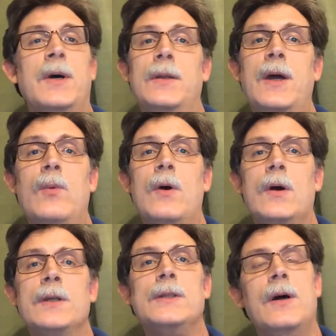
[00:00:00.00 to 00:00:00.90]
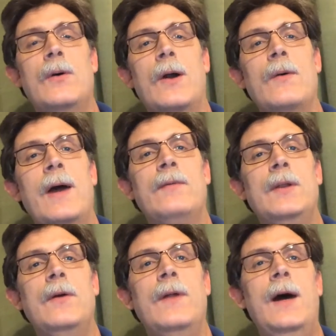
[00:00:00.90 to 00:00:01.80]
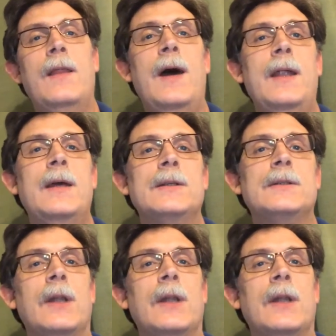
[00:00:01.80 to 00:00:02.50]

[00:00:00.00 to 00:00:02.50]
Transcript: but it works, so I don't have to do that. That is